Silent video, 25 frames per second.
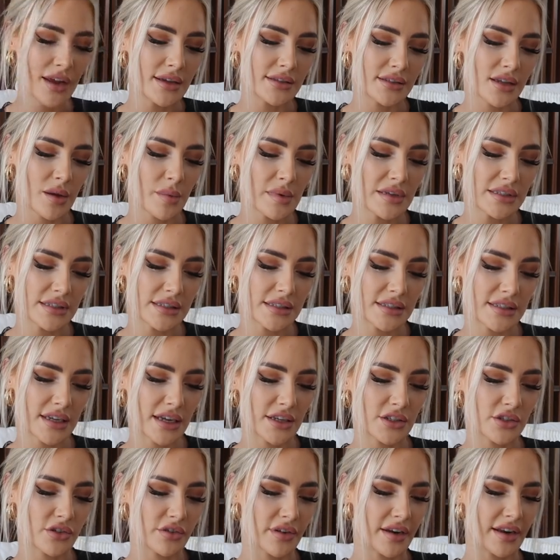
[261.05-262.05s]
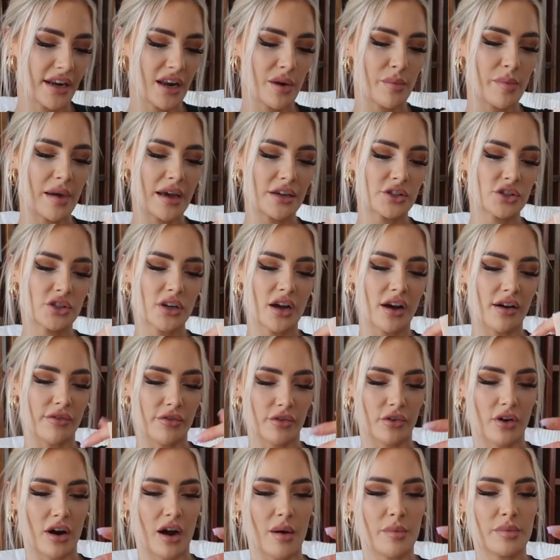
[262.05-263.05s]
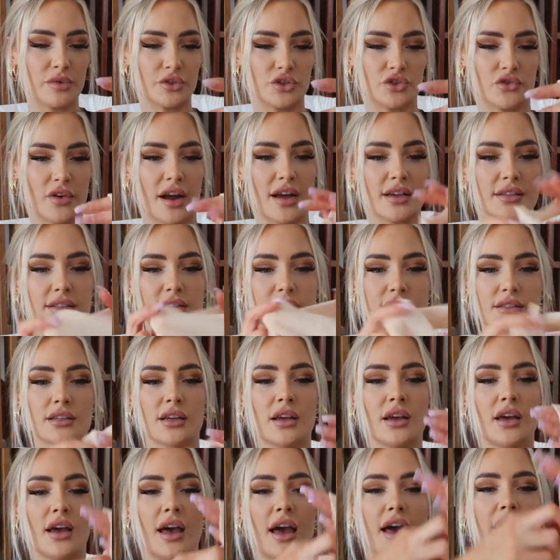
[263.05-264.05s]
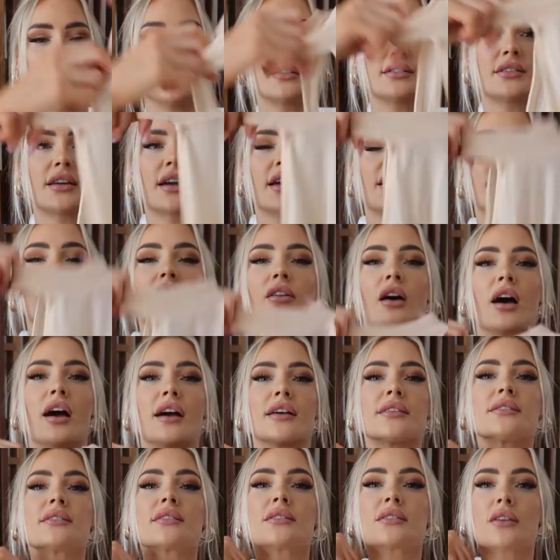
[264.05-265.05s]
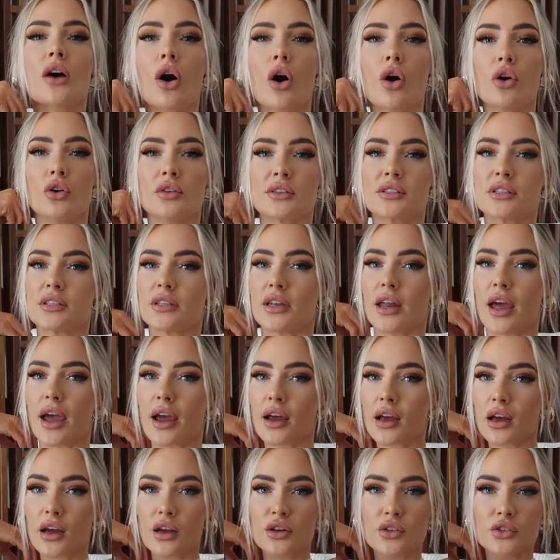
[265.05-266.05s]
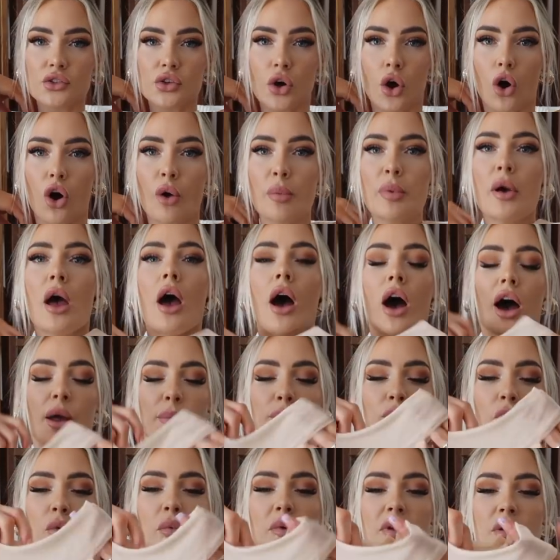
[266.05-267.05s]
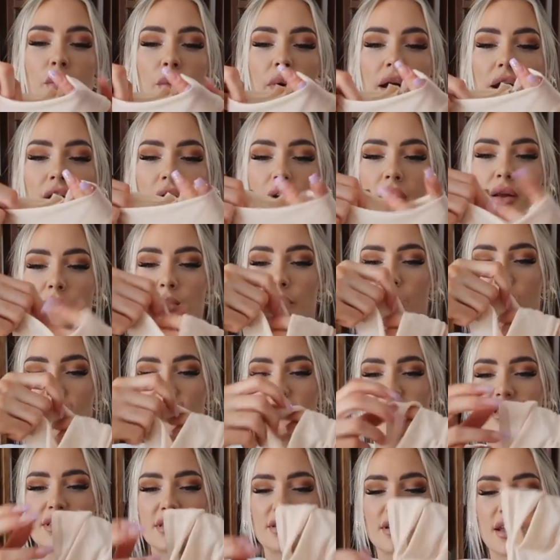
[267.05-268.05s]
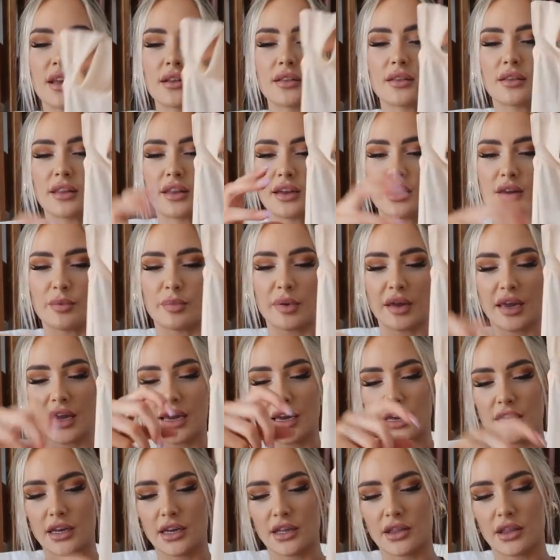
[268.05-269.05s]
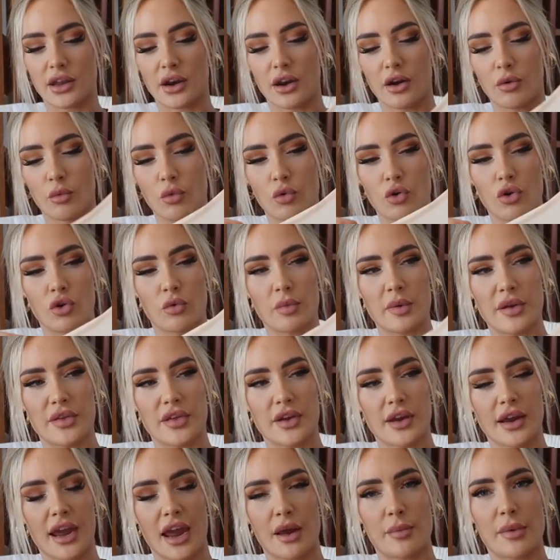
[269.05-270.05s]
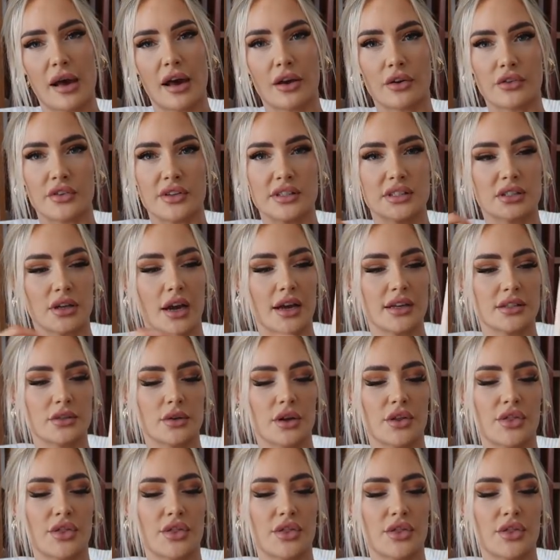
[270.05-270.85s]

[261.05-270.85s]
Summers in Santorini mesh cover up dress. And it's like a nice halter neck top. I'd probably wear it because it the bikini that I wore with it came out on the side.